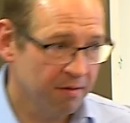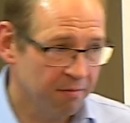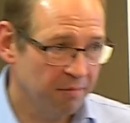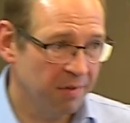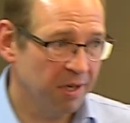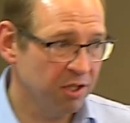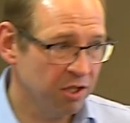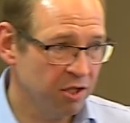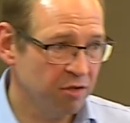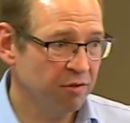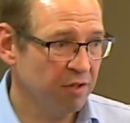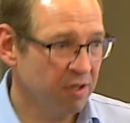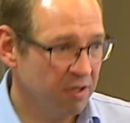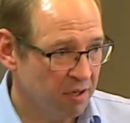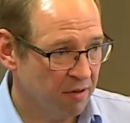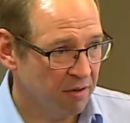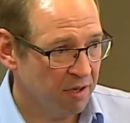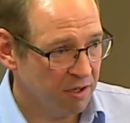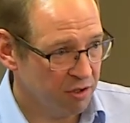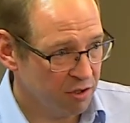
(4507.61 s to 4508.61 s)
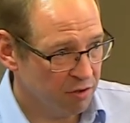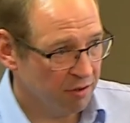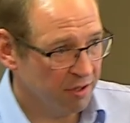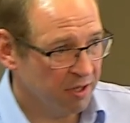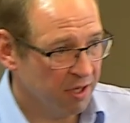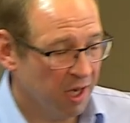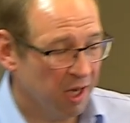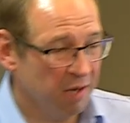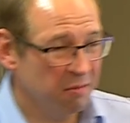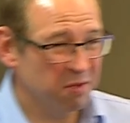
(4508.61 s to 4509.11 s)
Make sure you do it in
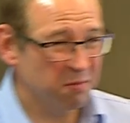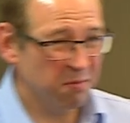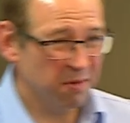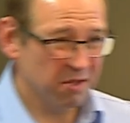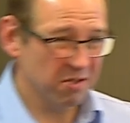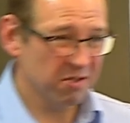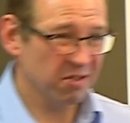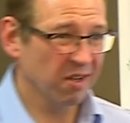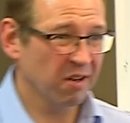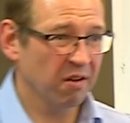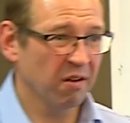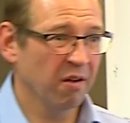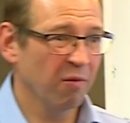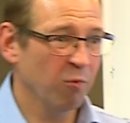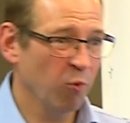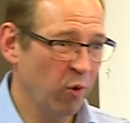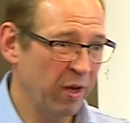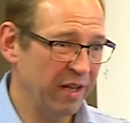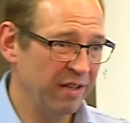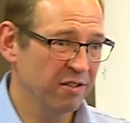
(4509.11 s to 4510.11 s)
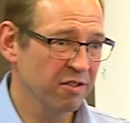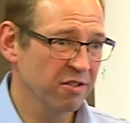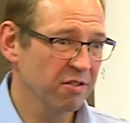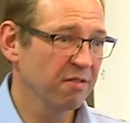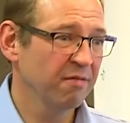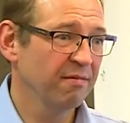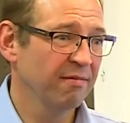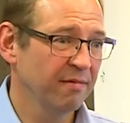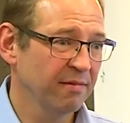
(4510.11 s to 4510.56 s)
joint names because the client wins,